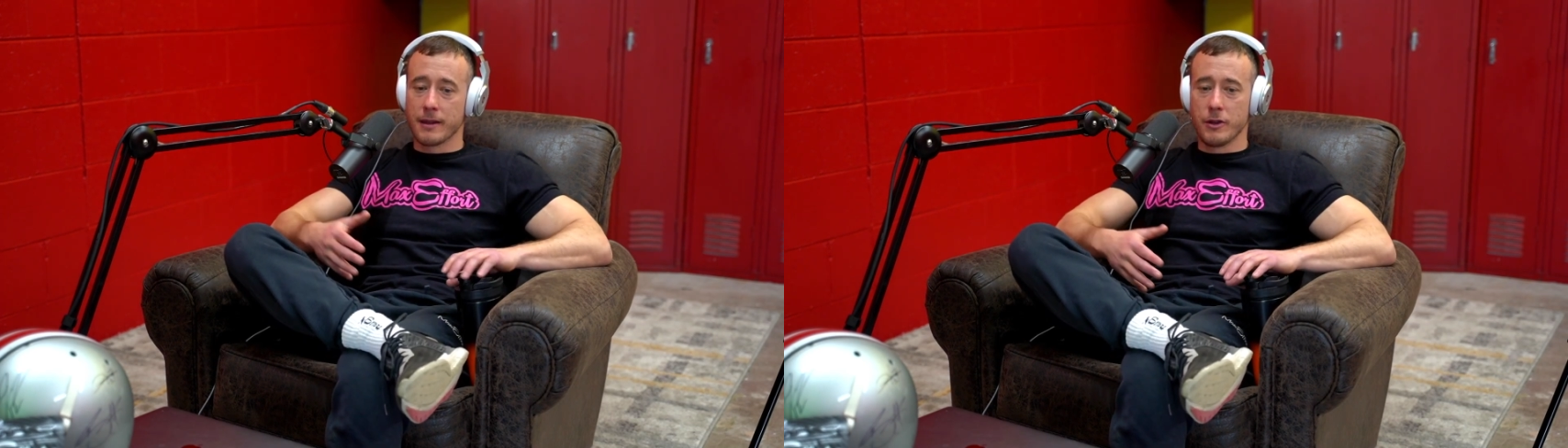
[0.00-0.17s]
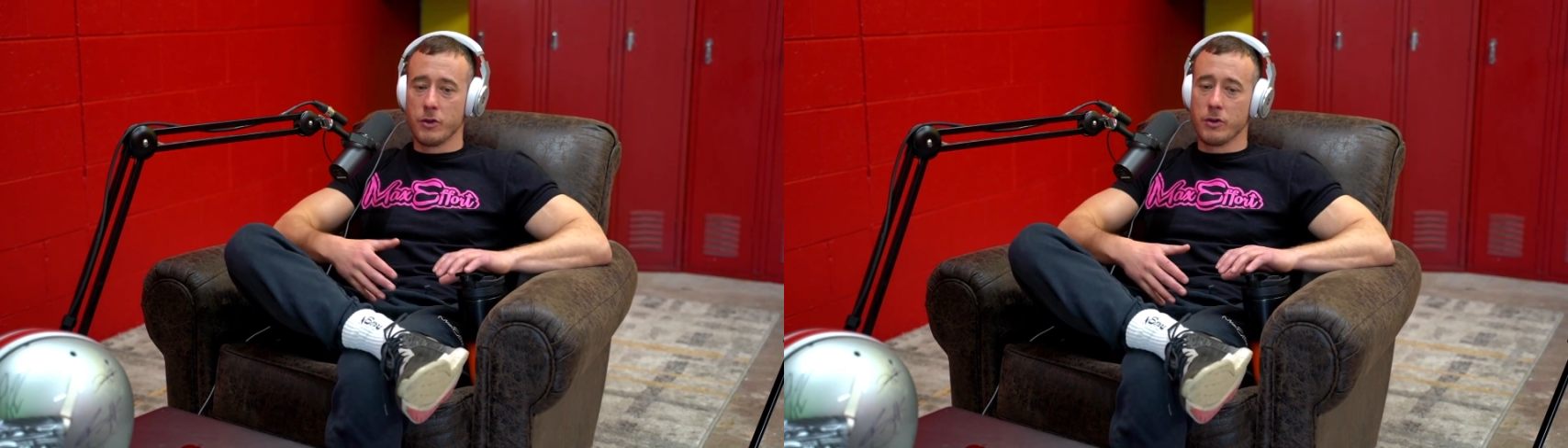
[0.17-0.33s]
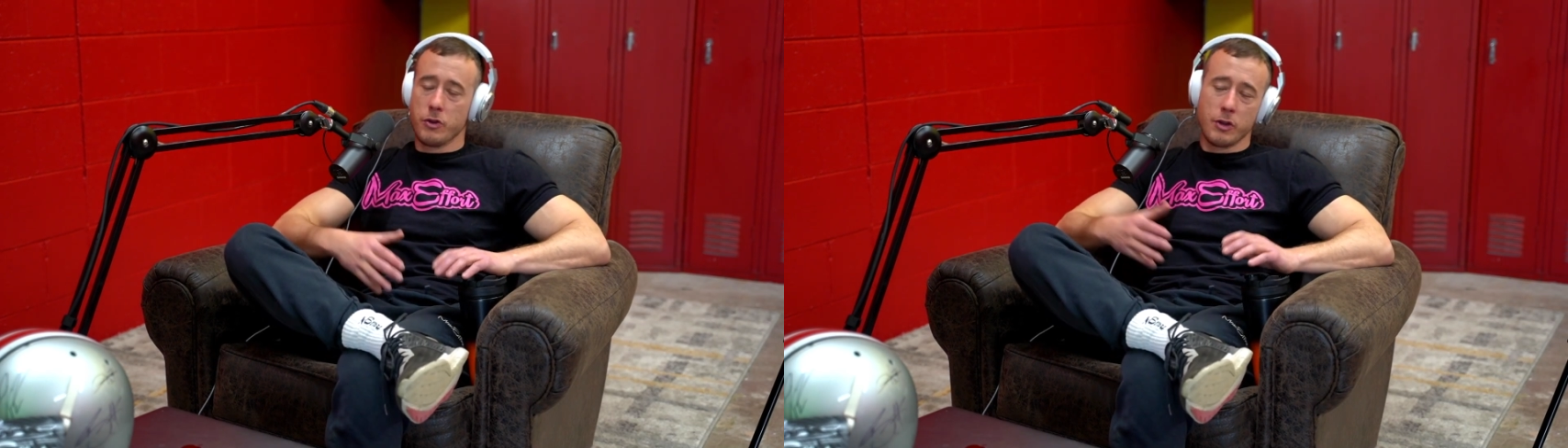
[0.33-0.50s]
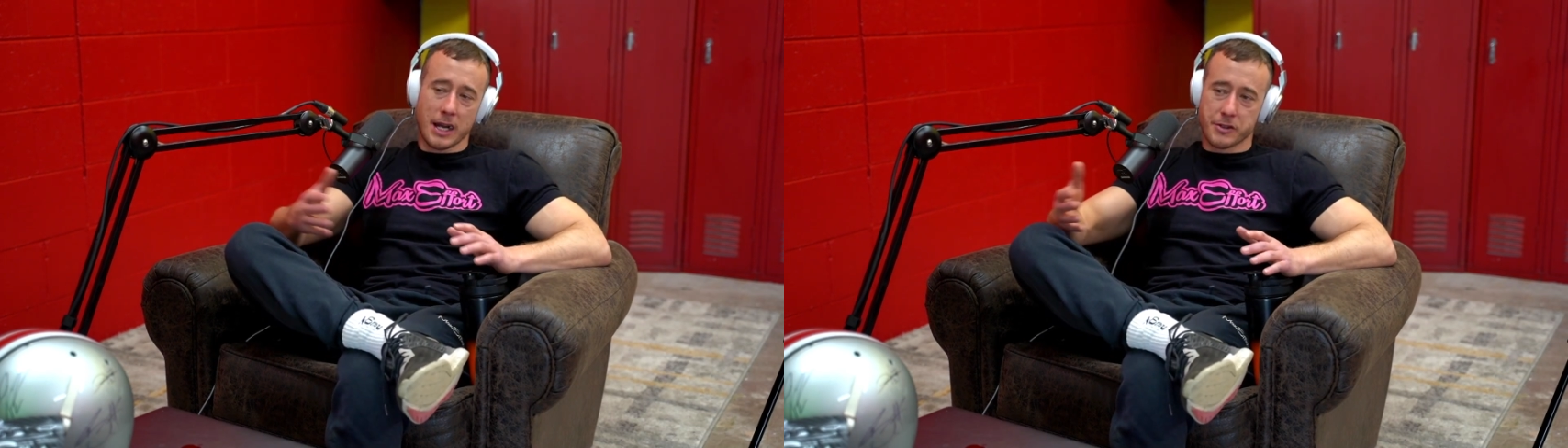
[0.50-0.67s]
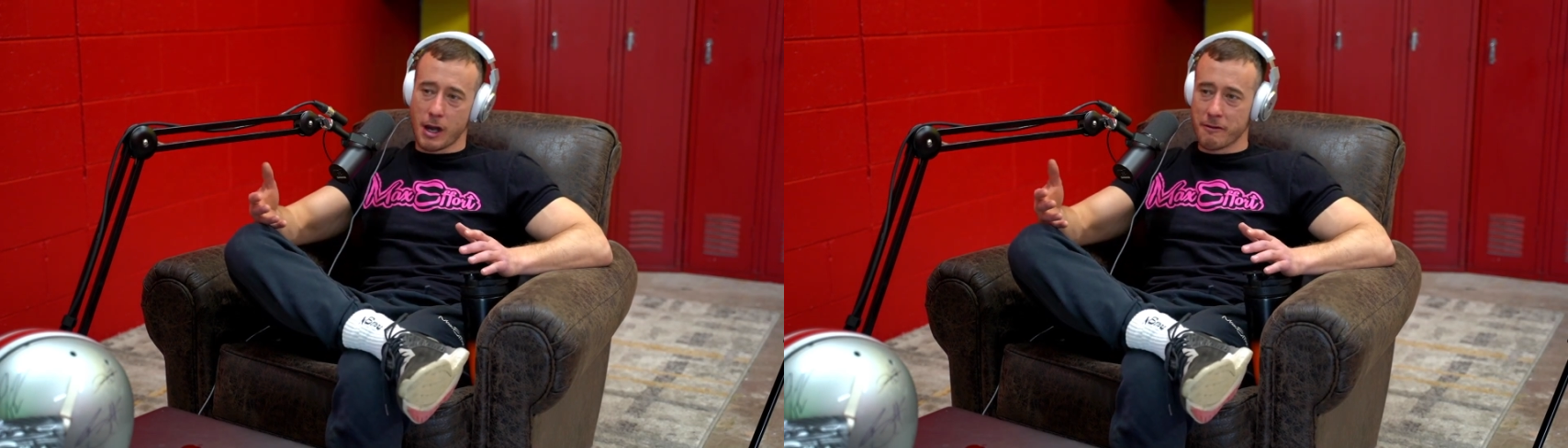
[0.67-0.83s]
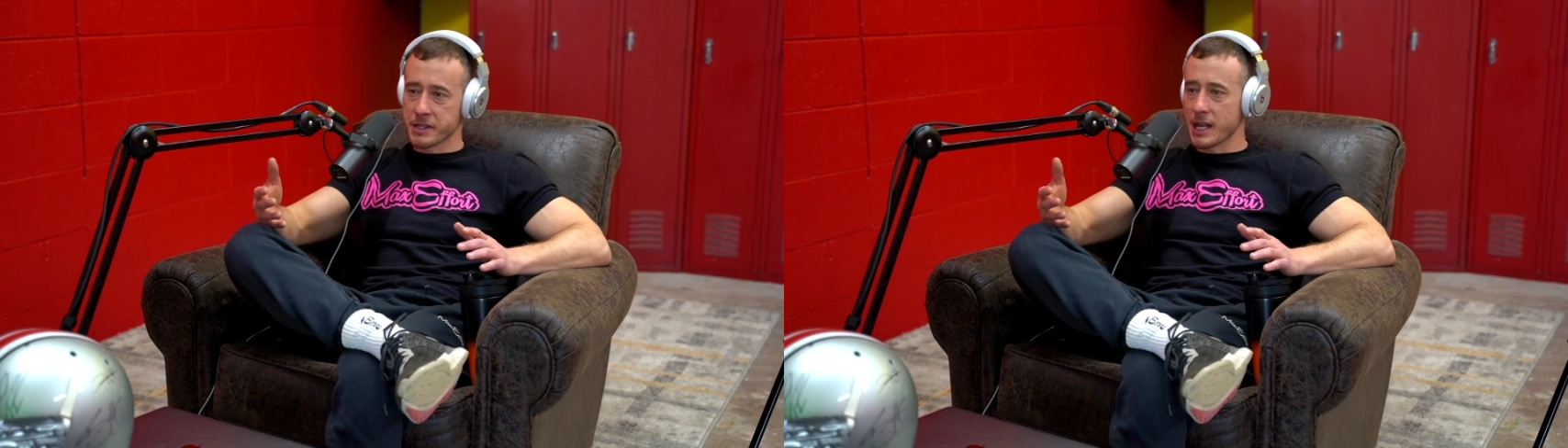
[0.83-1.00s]
You guys
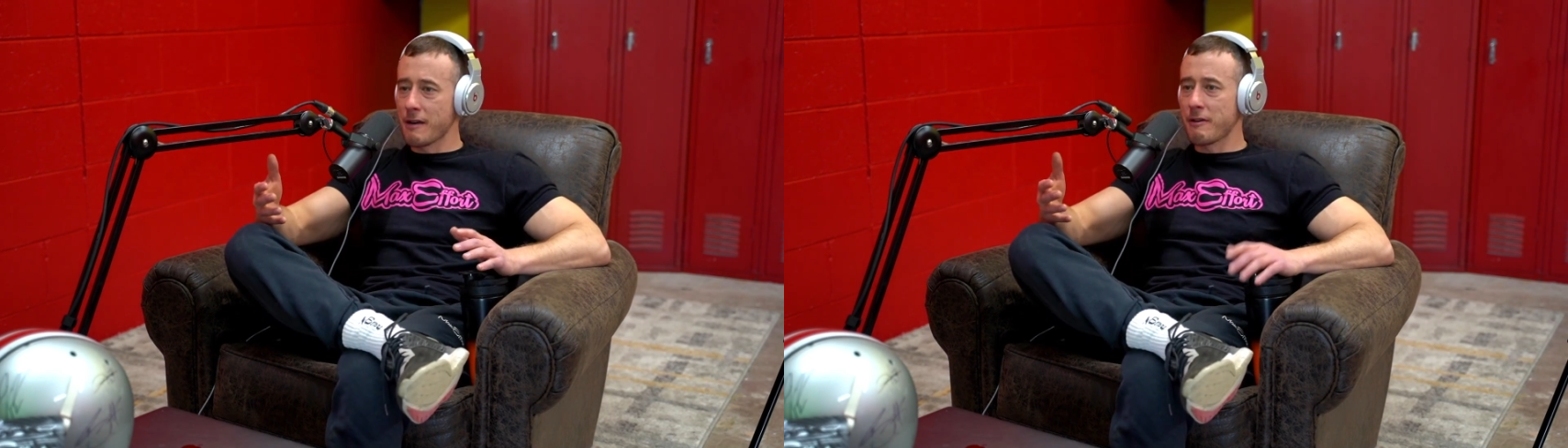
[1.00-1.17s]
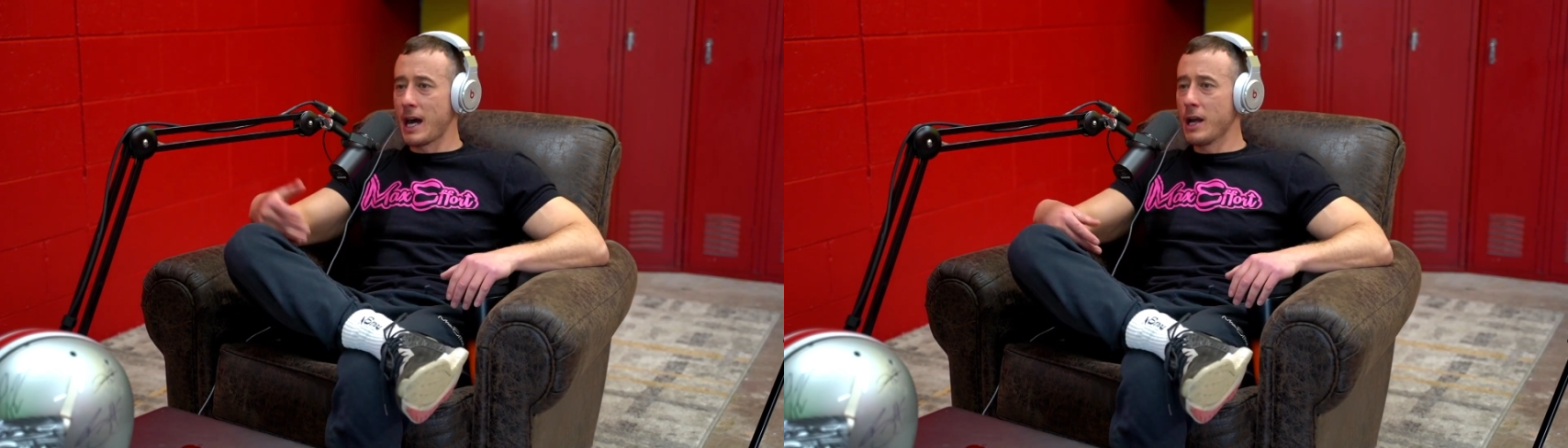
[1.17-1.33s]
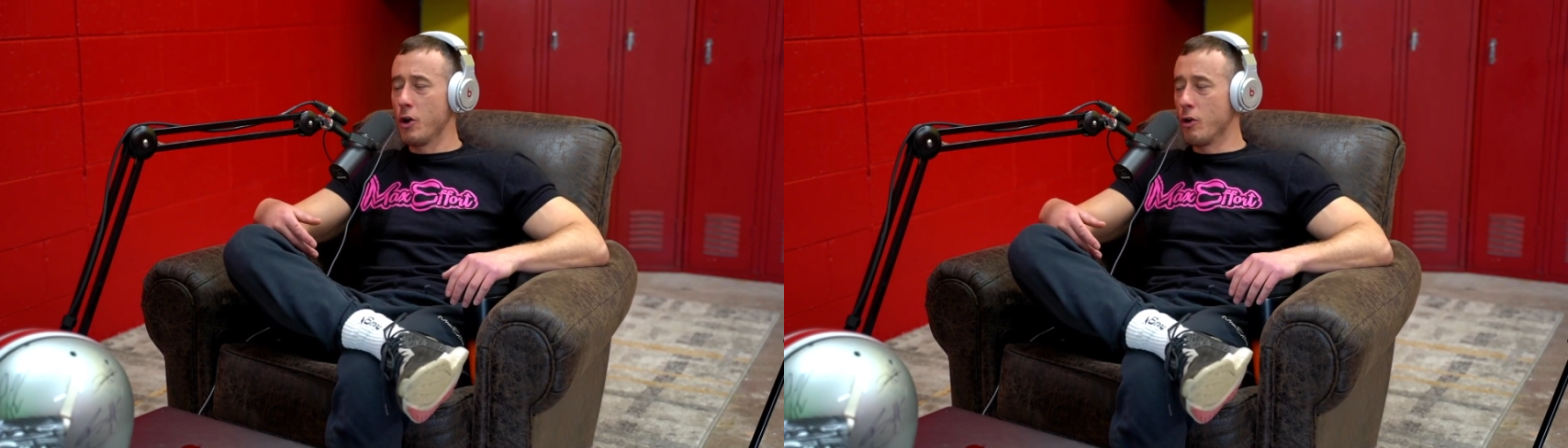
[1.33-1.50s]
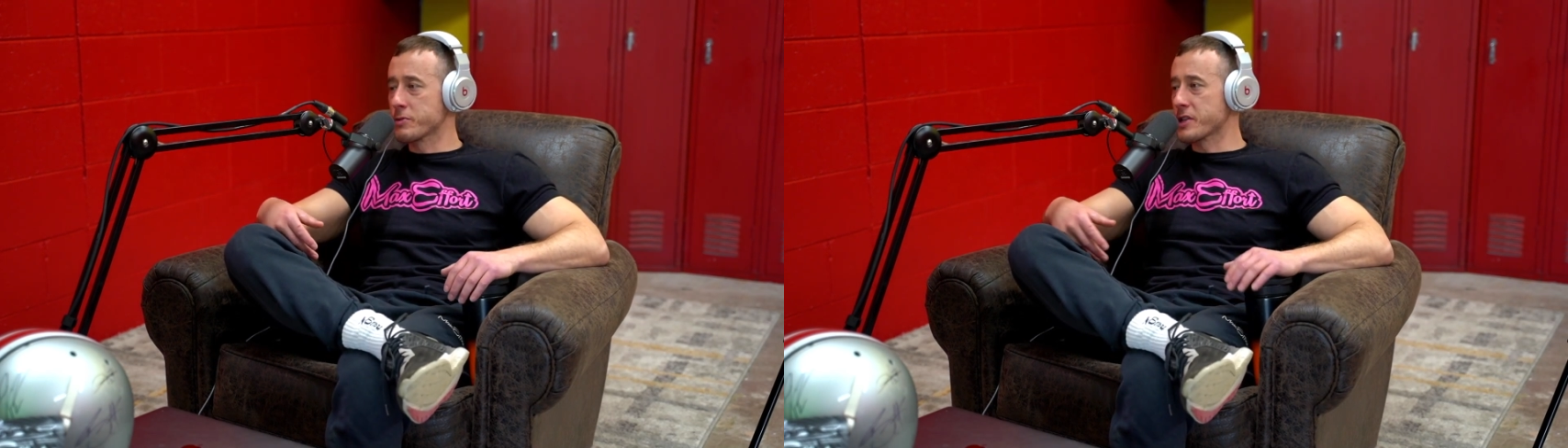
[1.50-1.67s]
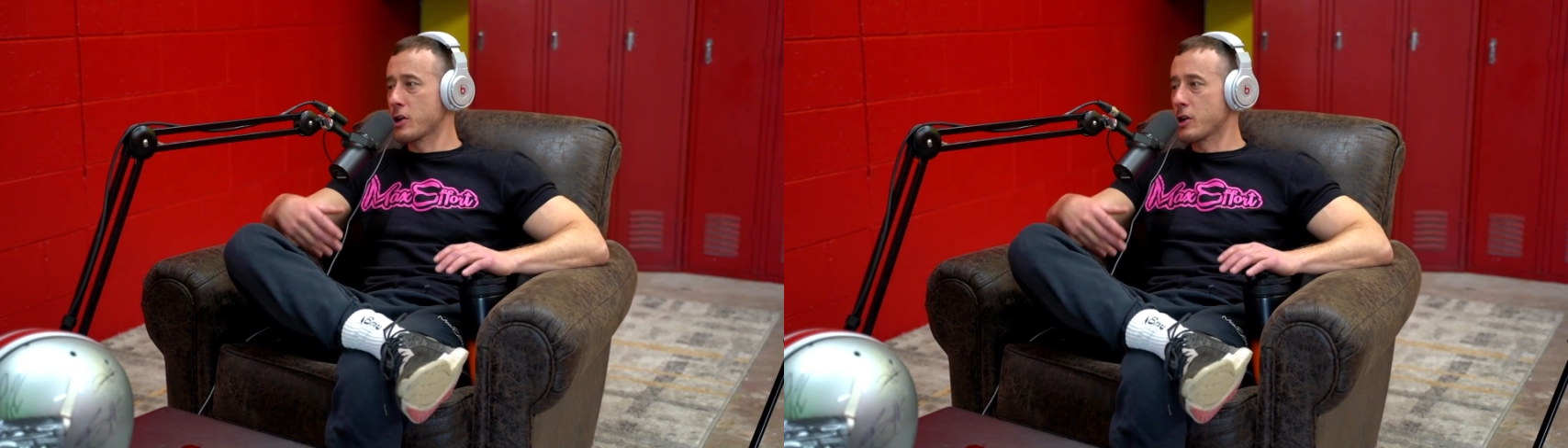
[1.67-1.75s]
obviously have high hopes.